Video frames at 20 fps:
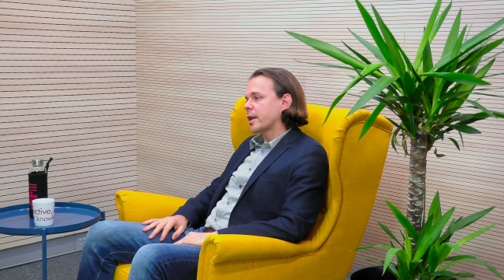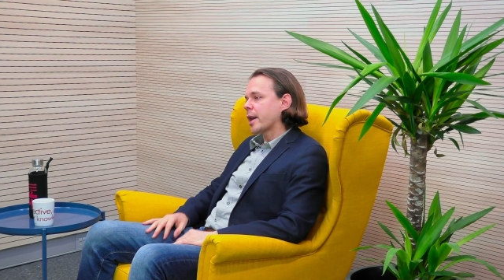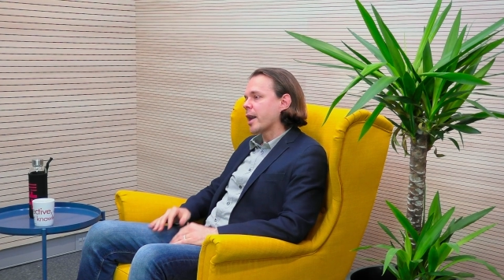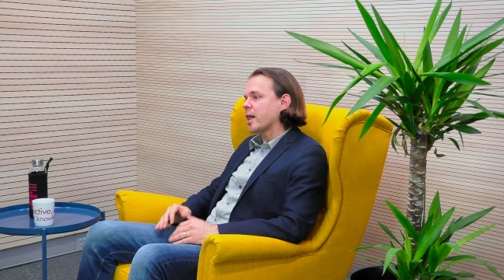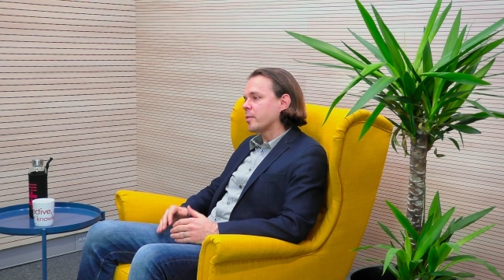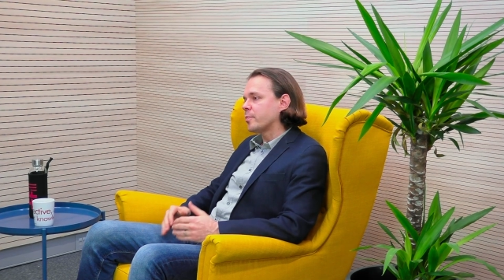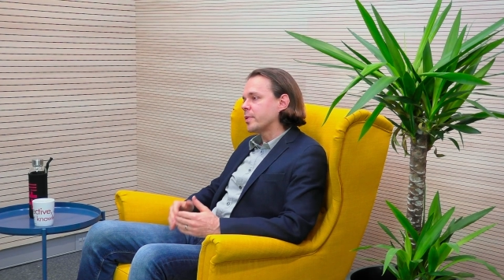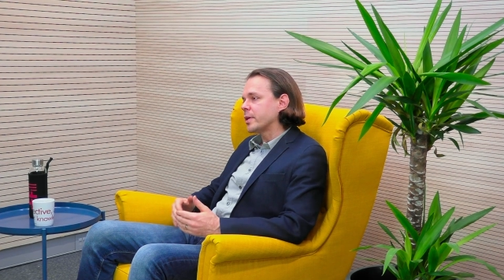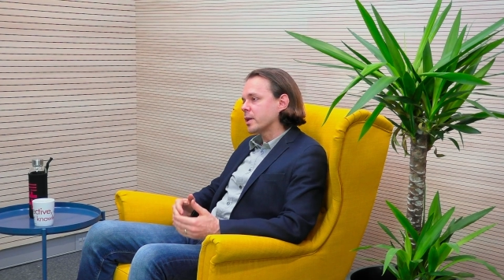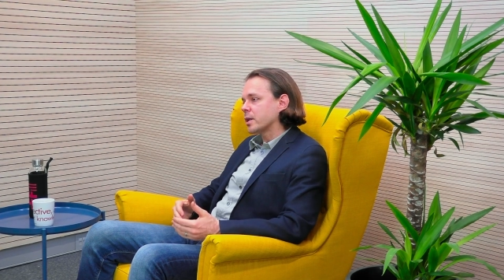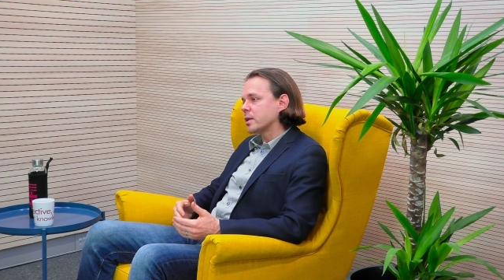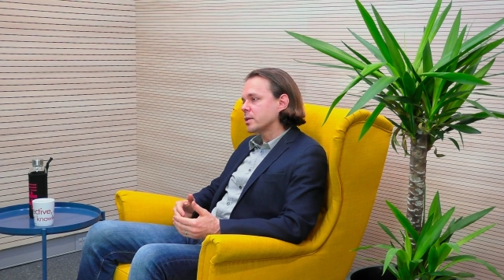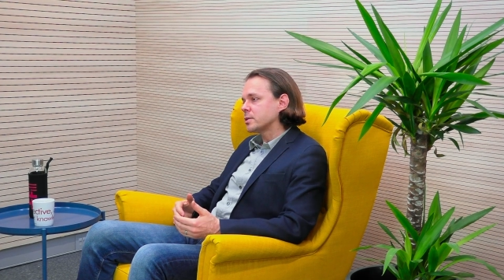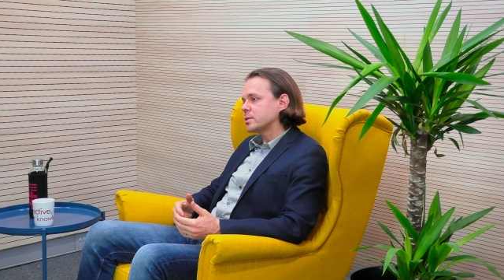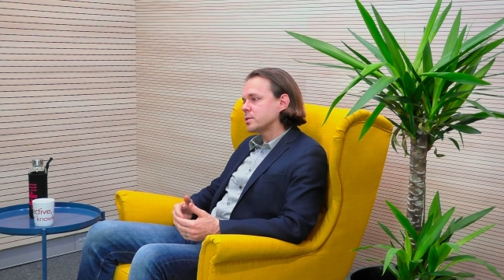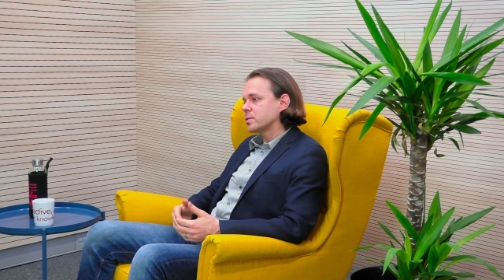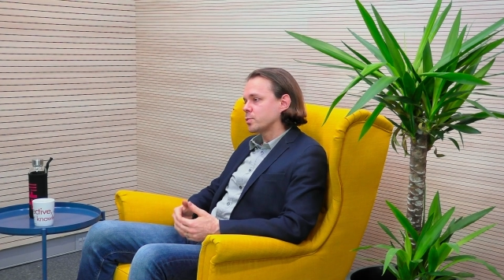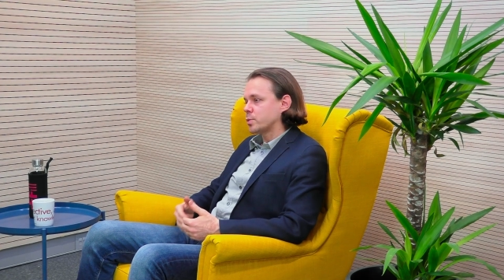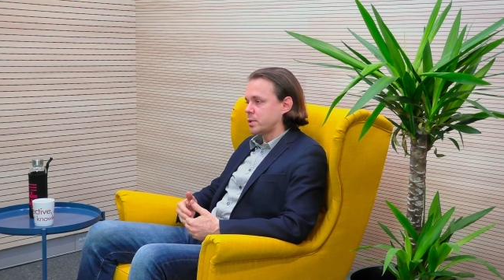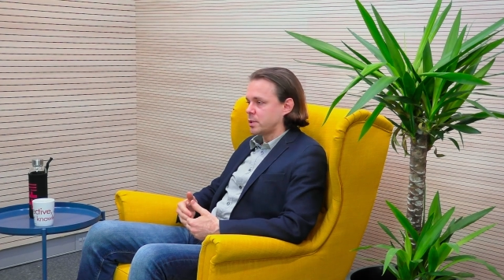helping
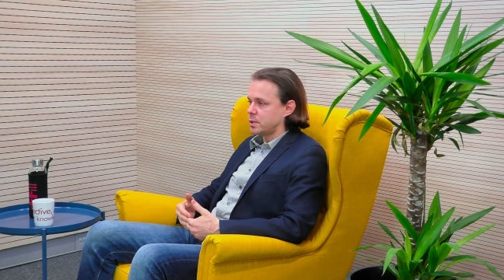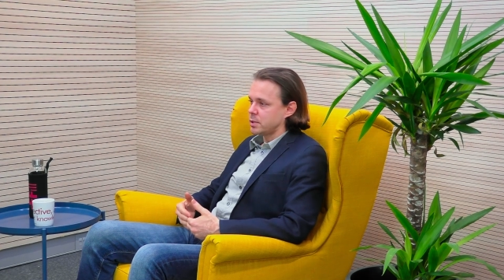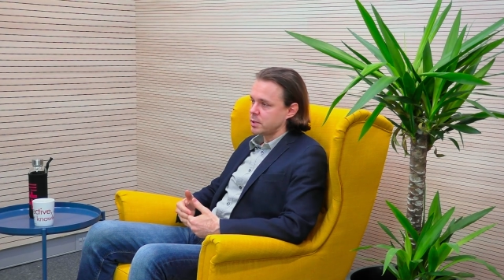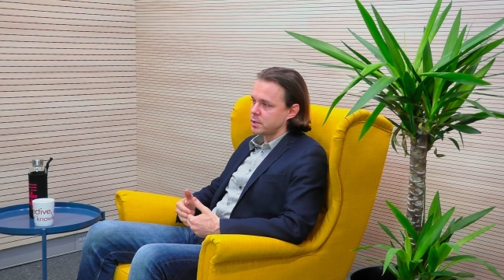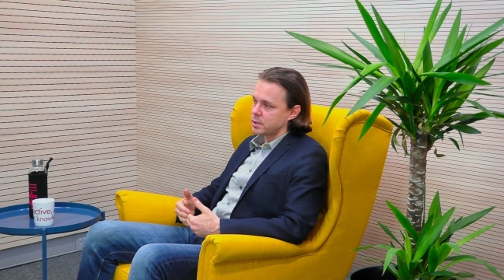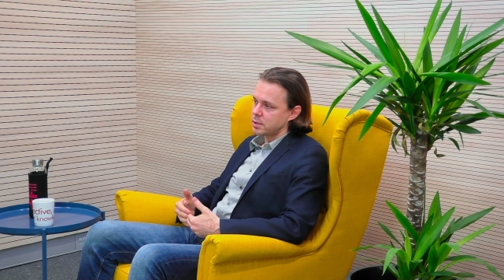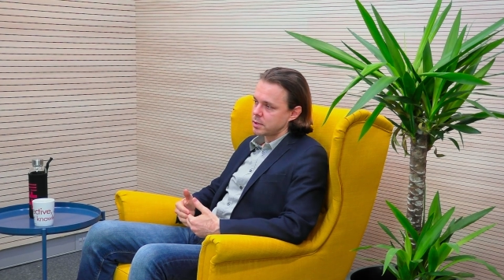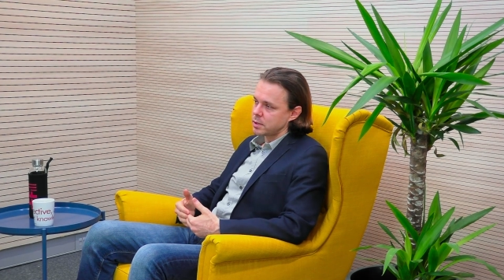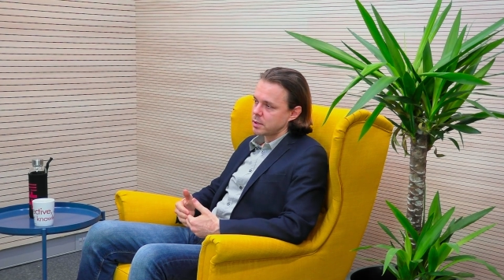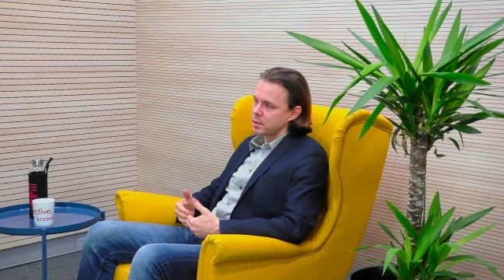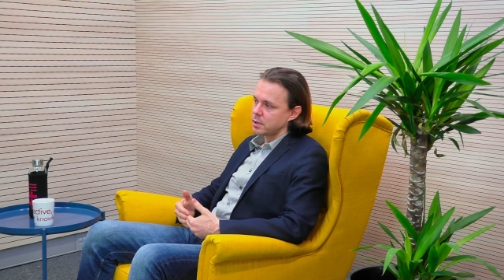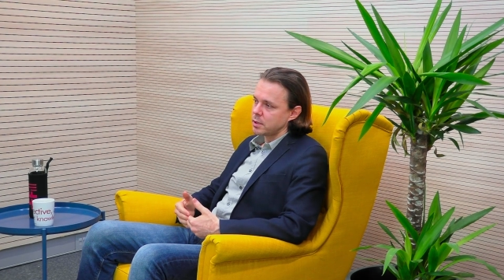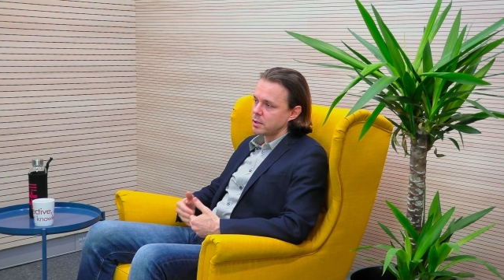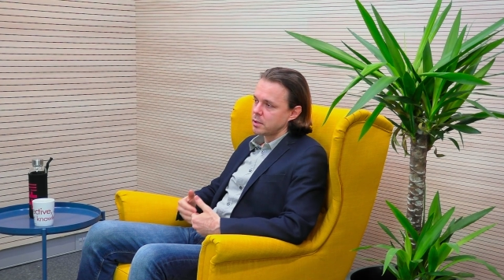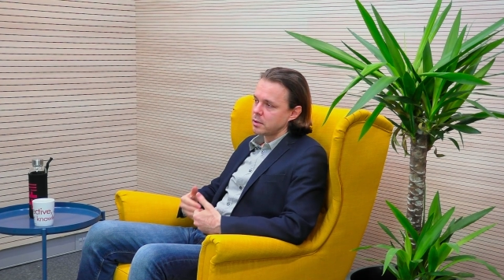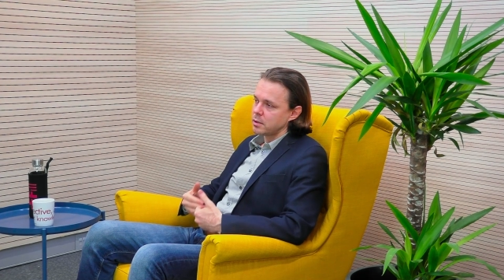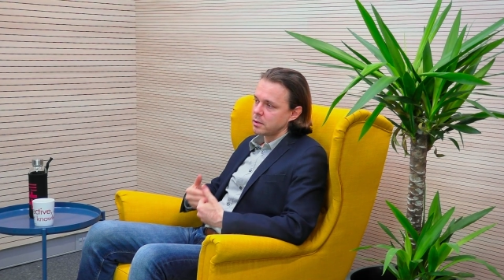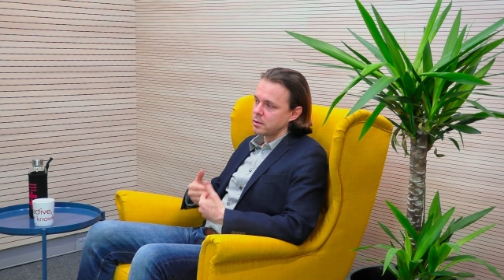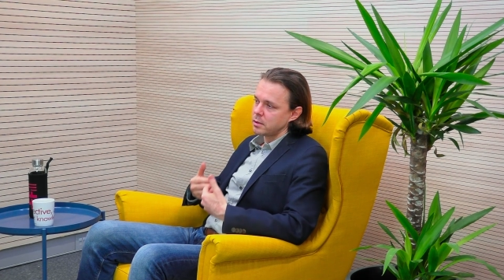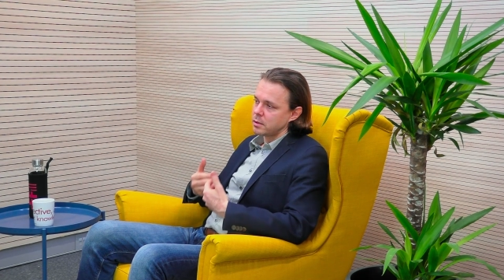us with this
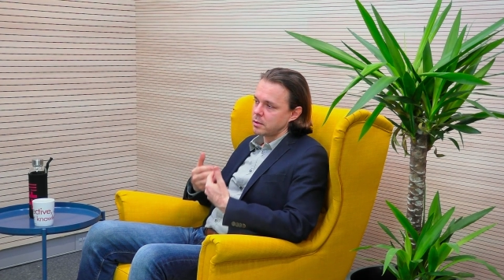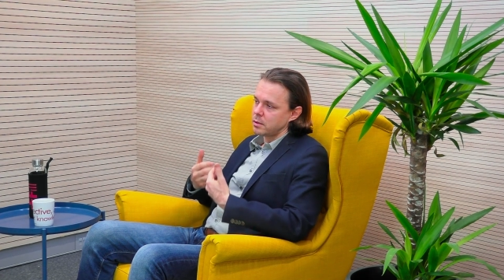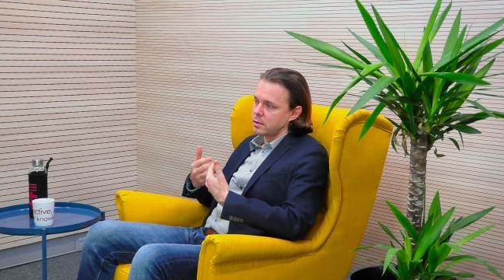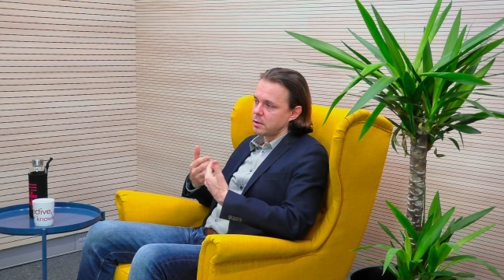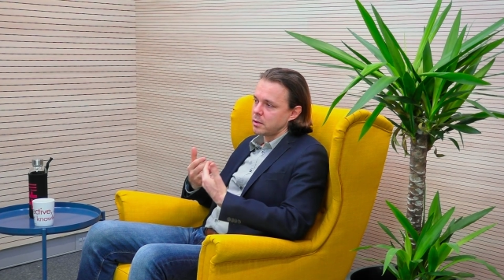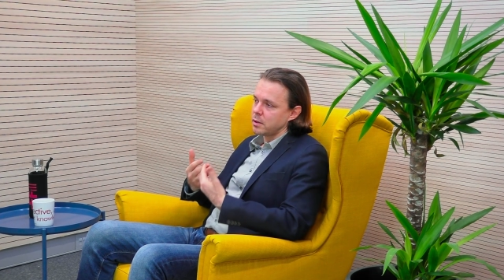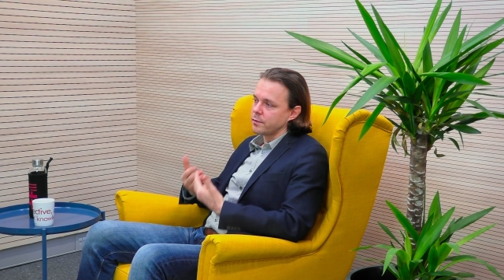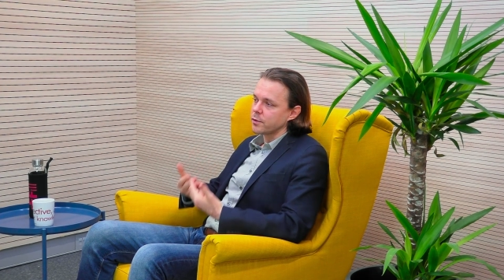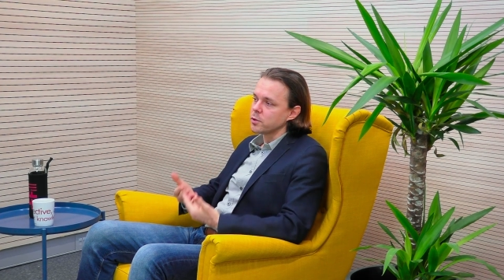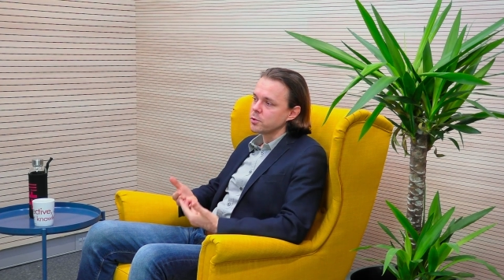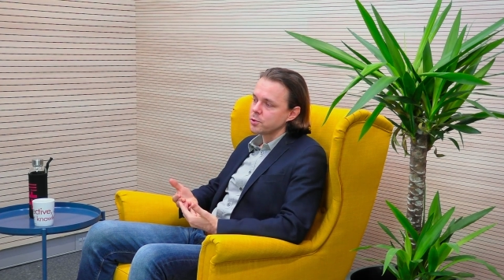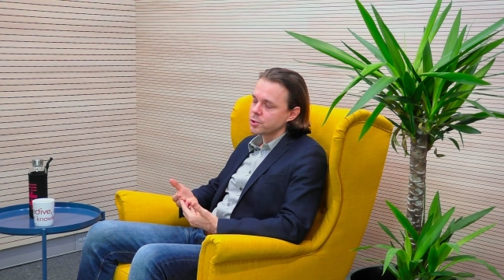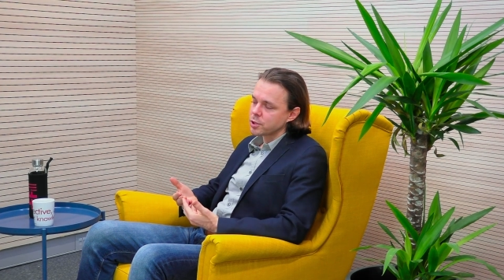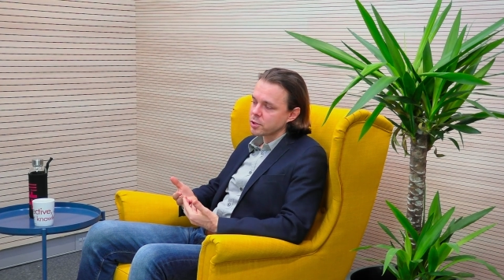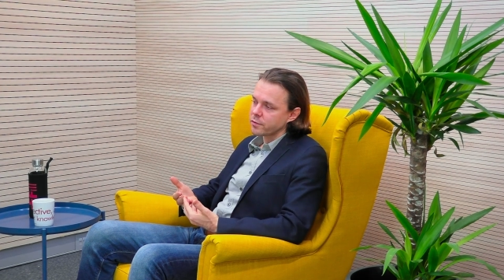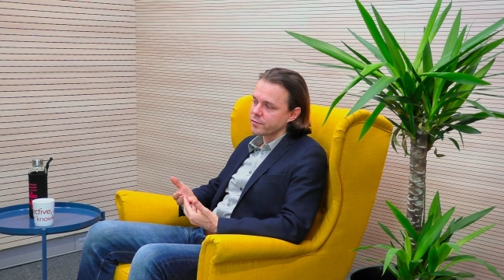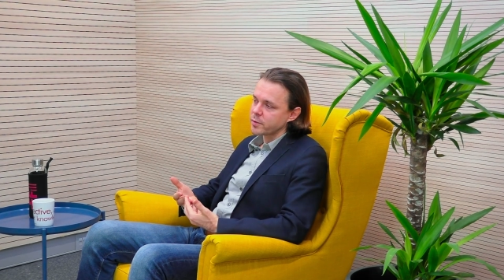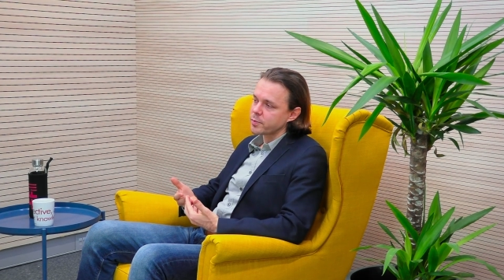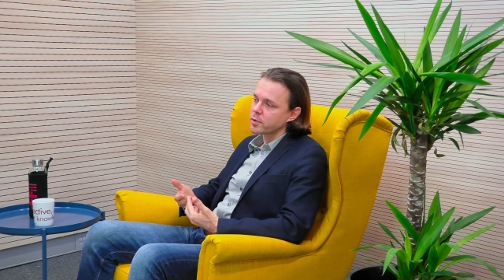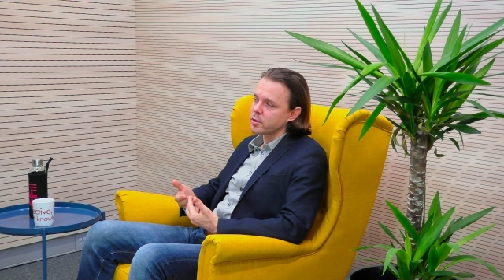
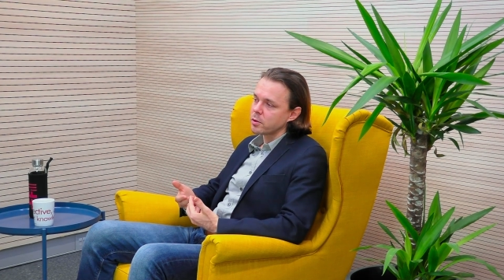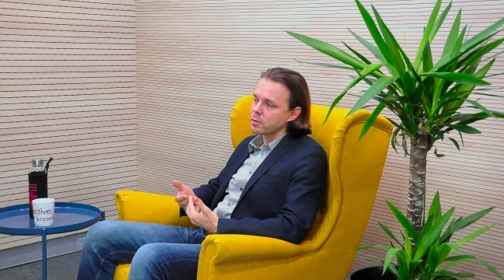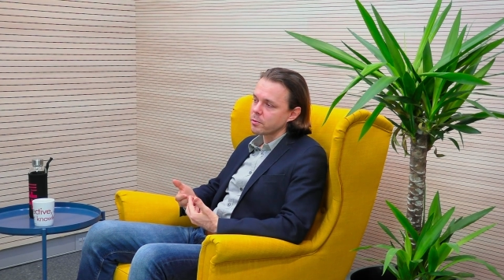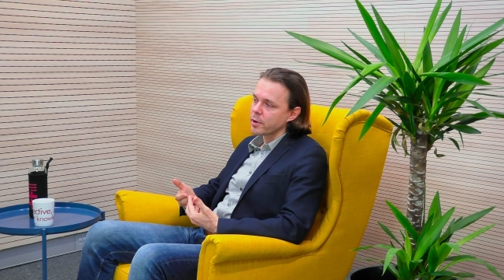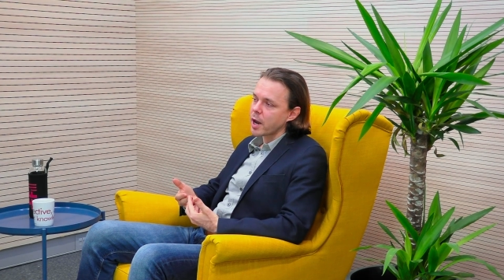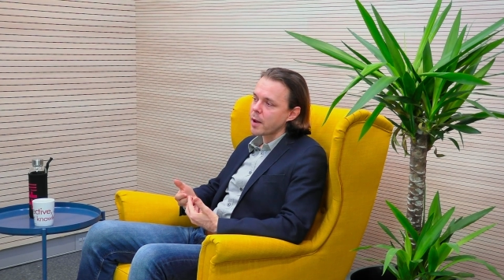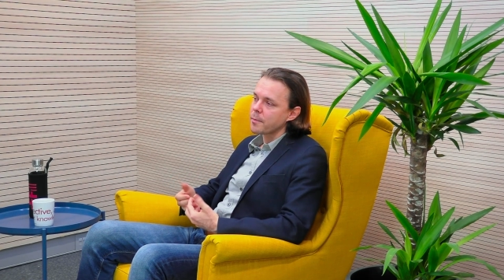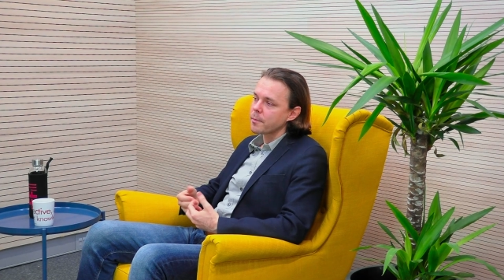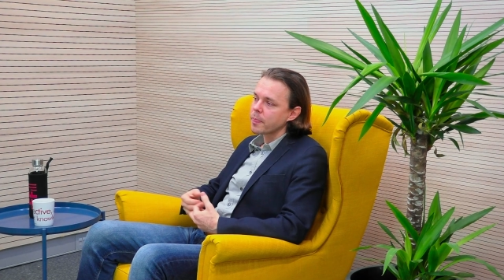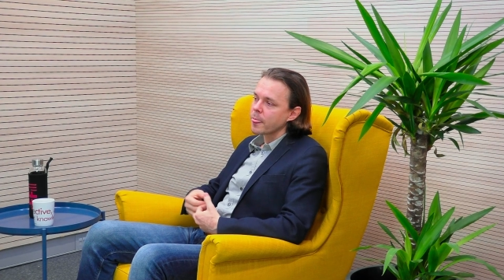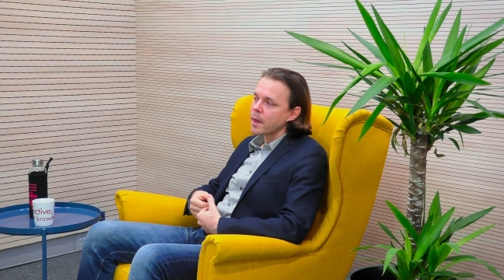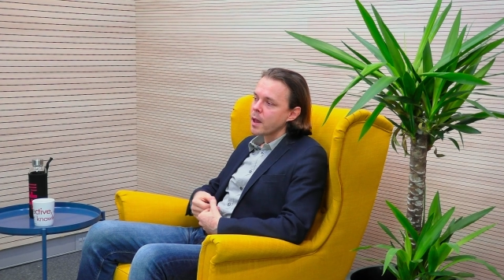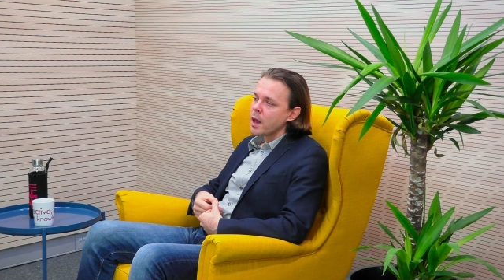evolution of the program.